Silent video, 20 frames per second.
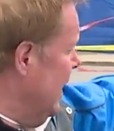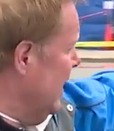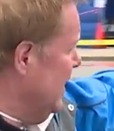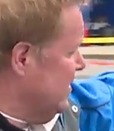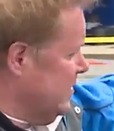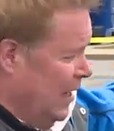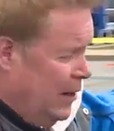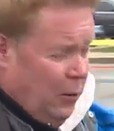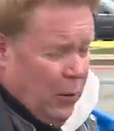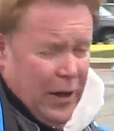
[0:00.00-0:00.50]

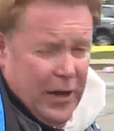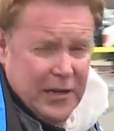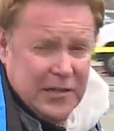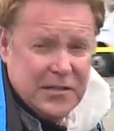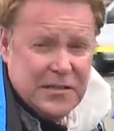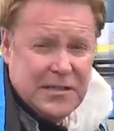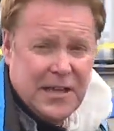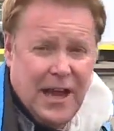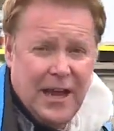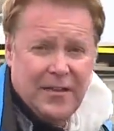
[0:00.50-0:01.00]
as they went
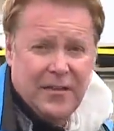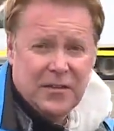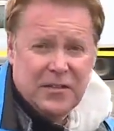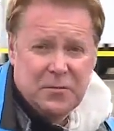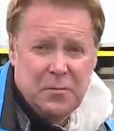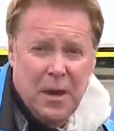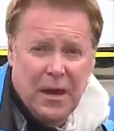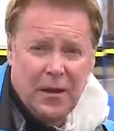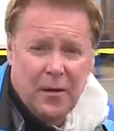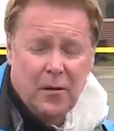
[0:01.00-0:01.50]
inside
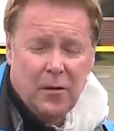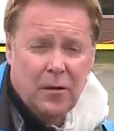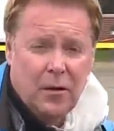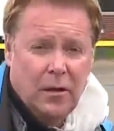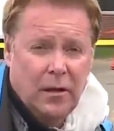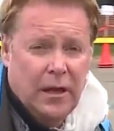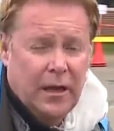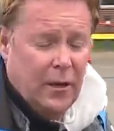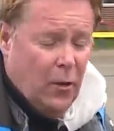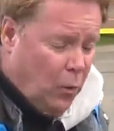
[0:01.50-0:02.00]
this medical
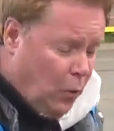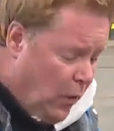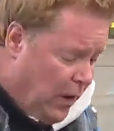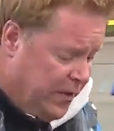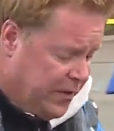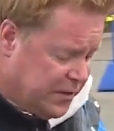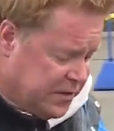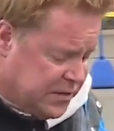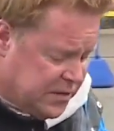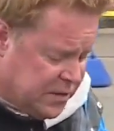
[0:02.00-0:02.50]
clinic with a